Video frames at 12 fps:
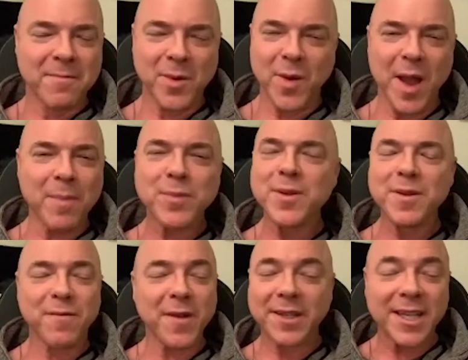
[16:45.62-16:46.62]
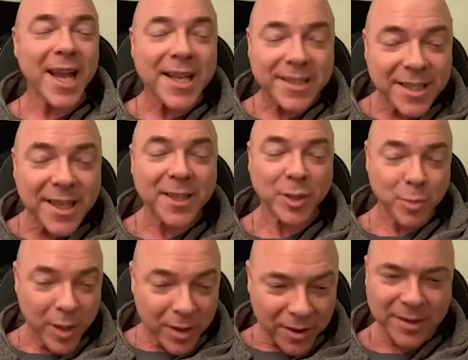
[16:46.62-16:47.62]
Absolutely fantastic
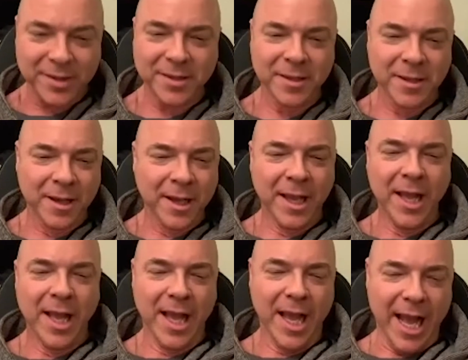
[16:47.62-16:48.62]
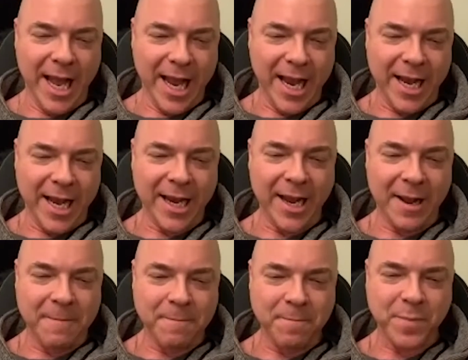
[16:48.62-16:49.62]
experience. And
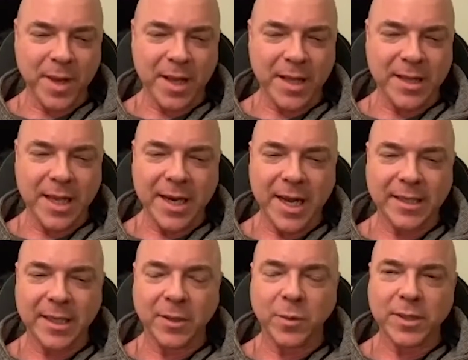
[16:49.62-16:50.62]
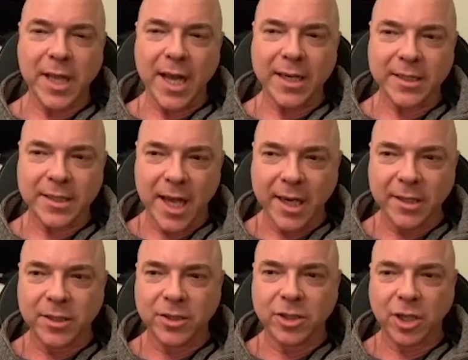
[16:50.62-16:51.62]
then I decided
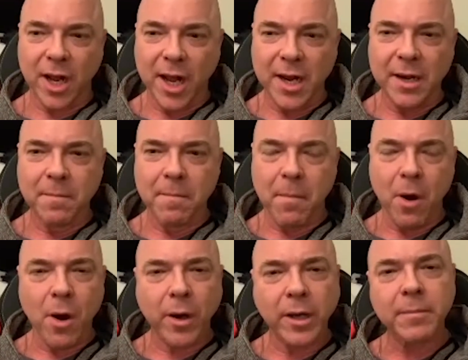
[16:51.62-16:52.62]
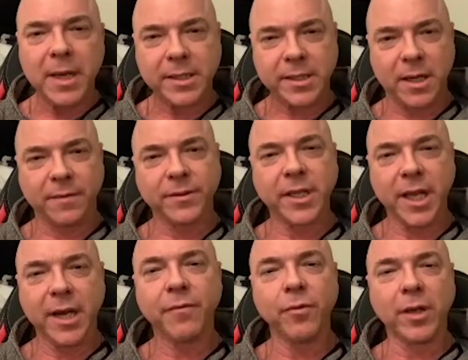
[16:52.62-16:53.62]
to try and market myself to
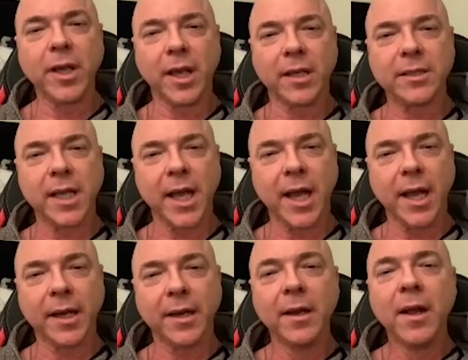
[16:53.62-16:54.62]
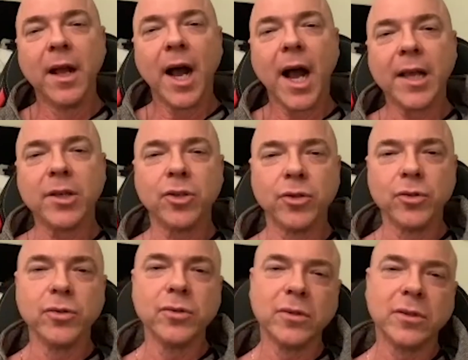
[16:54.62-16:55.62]
get a few gigs. And I
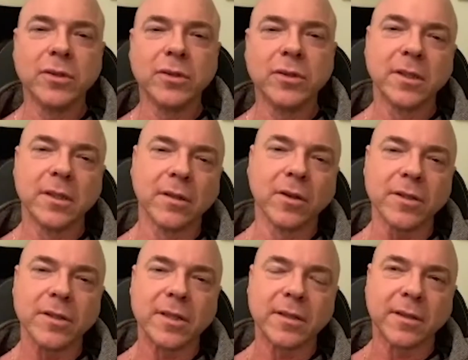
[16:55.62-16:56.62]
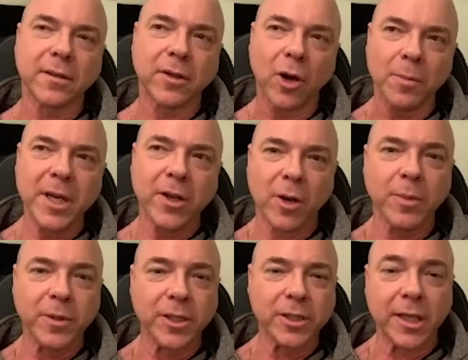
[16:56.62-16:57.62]
used, because the comedy
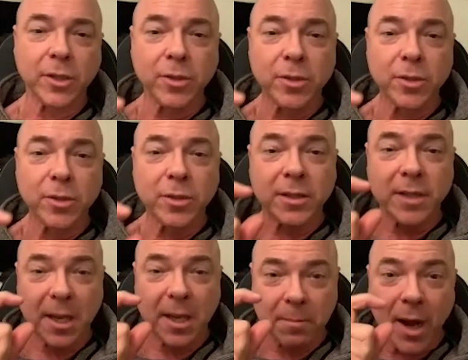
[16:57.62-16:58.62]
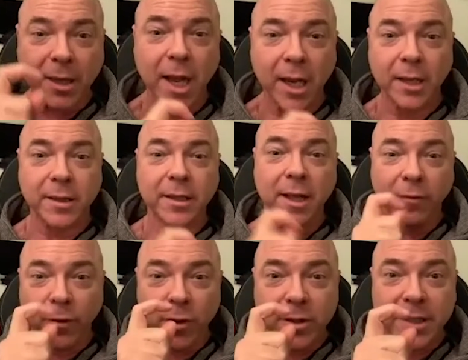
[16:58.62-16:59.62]
competition, I used that Naicker thing, that
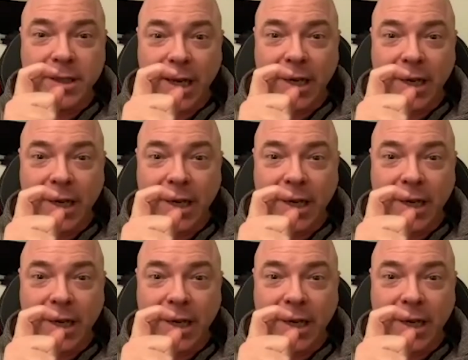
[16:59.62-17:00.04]
first thing that I did.